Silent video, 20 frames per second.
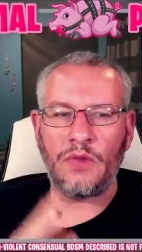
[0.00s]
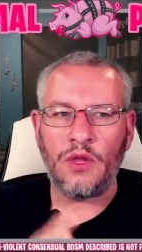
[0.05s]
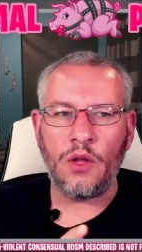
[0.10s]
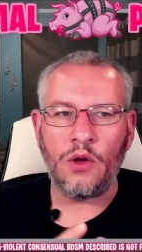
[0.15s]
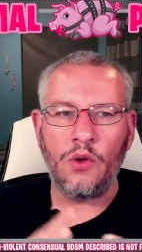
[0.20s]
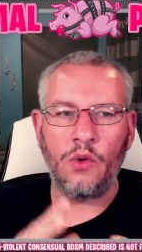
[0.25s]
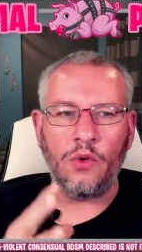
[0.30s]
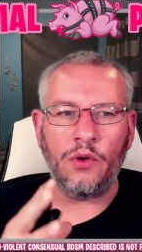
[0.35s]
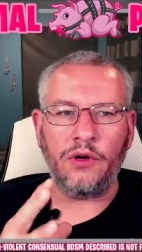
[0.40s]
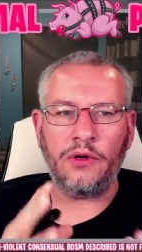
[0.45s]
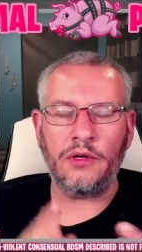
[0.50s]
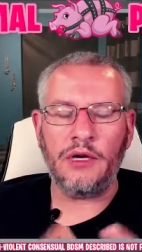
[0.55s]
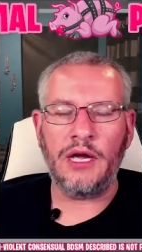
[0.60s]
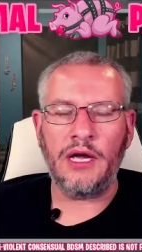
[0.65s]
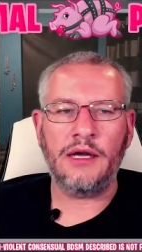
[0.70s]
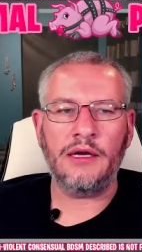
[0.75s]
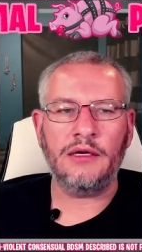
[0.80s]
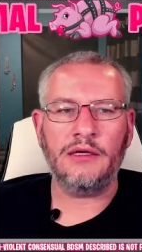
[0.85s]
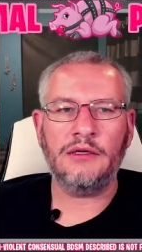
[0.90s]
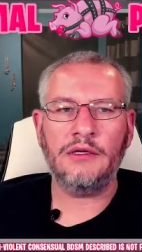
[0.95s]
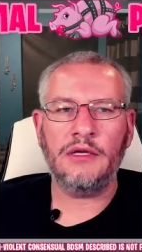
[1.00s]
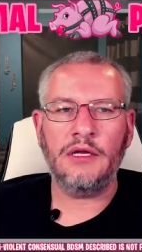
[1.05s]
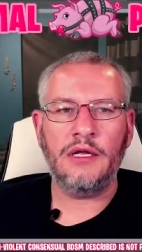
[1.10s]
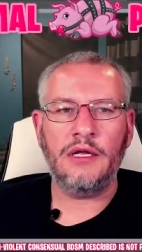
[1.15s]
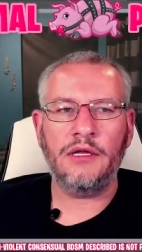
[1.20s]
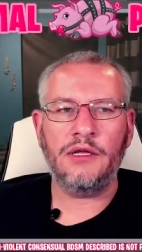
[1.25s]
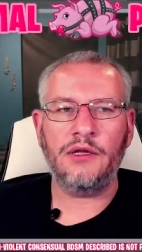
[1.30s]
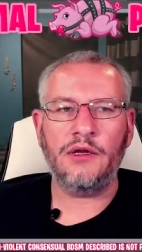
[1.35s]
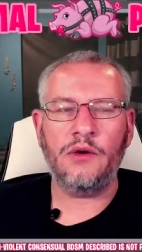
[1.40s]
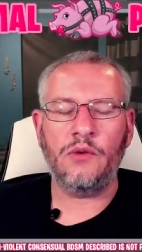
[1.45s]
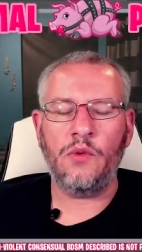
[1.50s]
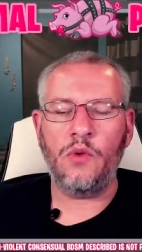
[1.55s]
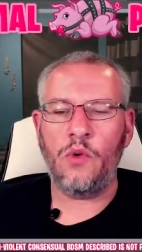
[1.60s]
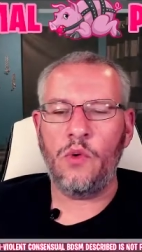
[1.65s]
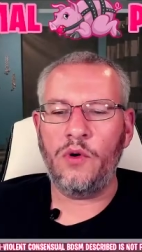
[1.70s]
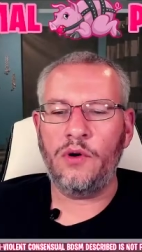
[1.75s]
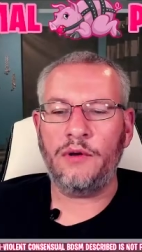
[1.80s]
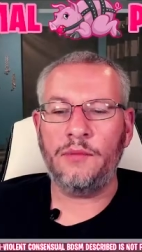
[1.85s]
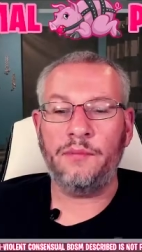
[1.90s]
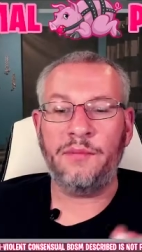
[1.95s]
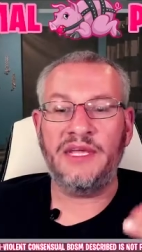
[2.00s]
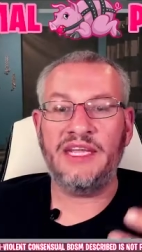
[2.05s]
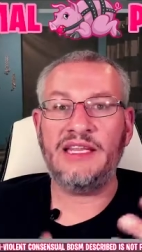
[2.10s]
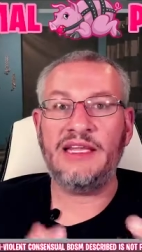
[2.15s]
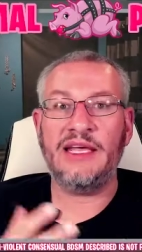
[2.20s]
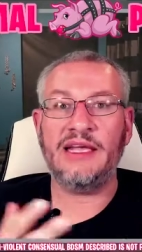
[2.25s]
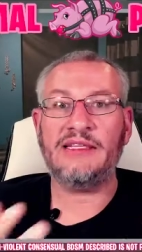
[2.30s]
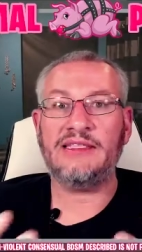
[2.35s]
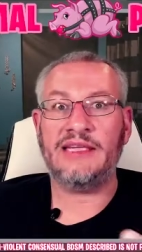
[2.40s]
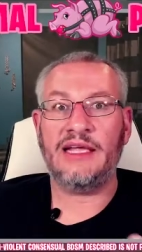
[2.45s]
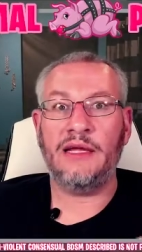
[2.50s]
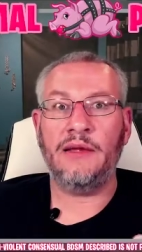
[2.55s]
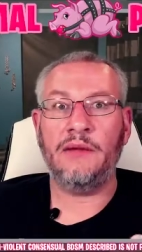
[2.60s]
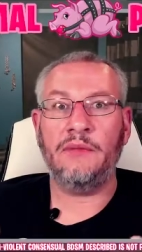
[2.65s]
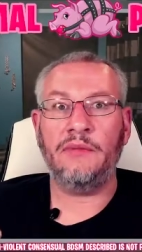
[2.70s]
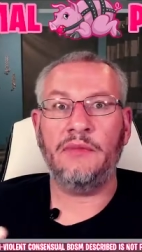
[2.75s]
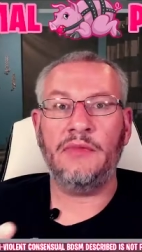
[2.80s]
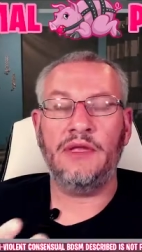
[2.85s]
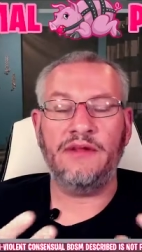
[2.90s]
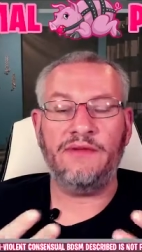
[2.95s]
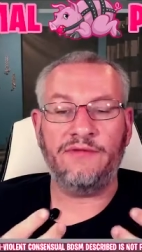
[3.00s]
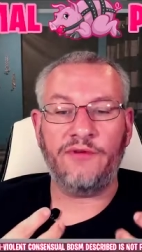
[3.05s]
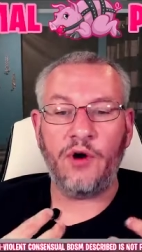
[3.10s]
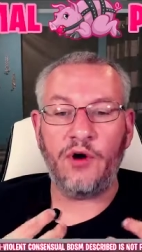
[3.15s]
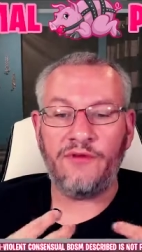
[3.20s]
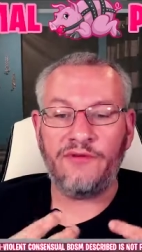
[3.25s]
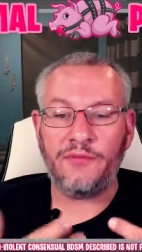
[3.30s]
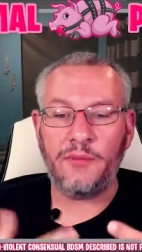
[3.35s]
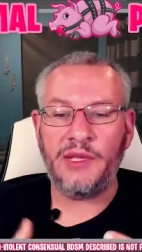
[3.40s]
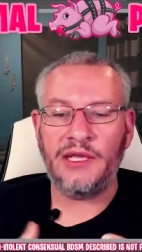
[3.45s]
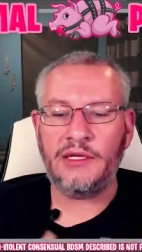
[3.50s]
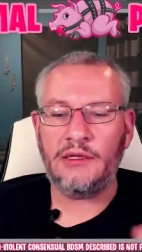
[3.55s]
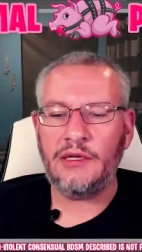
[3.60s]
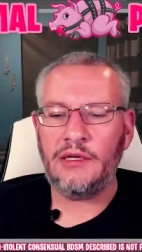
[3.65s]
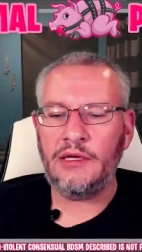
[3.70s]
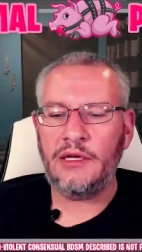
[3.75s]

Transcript: or, uh, you know, or BDSM involvement.